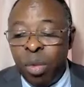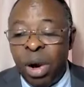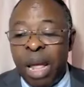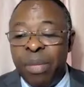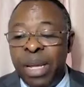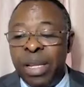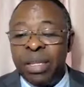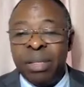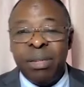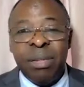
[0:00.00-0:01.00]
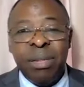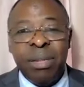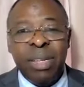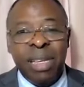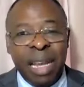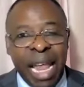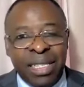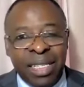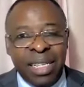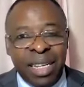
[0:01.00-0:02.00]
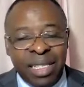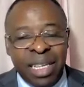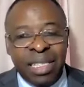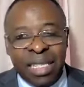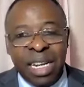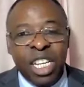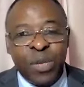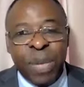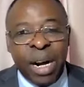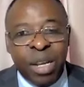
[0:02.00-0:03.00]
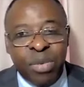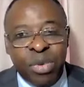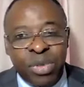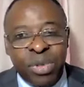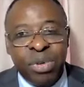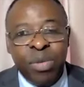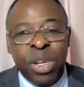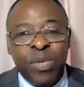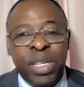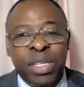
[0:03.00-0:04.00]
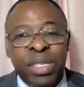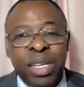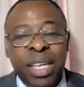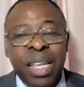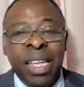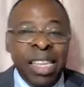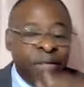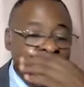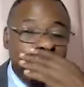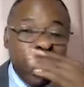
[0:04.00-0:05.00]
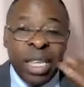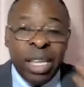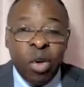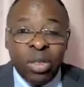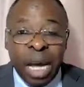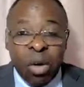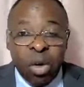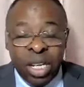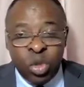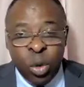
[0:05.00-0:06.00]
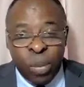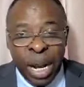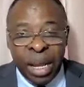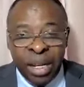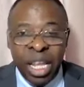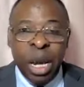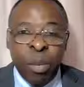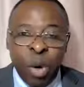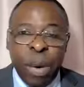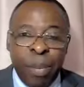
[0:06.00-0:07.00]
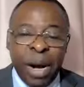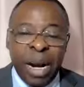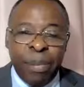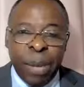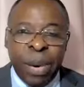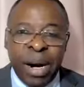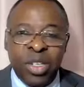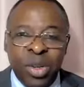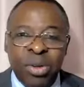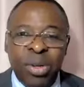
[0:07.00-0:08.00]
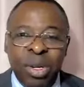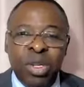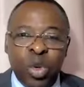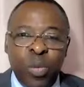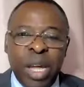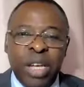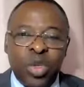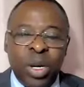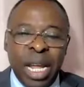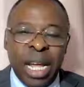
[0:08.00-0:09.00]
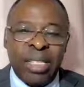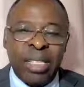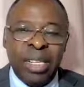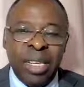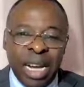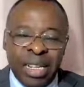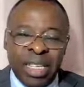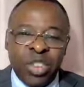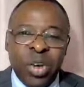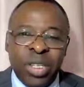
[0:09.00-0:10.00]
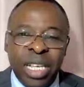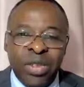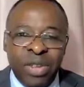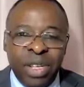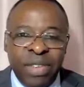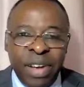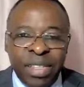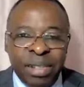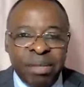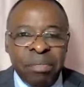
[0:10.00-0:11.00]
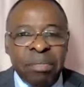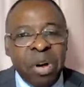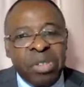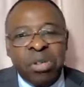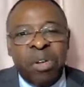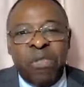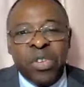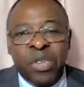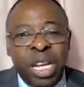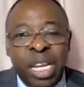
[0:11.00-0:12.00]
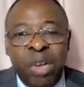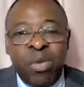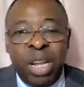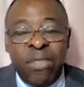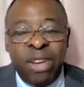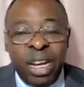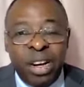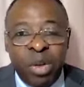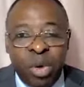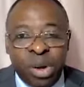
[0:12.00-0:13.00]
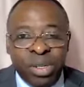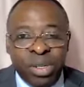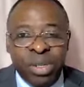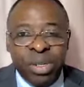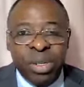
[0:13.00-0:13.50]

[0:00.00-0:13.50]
What I mean, in Latin they say ceteris paribus, which means if everything goes according to plan, proper preparation should make sure that there is a success of the event. But unfortunately, we live in a real world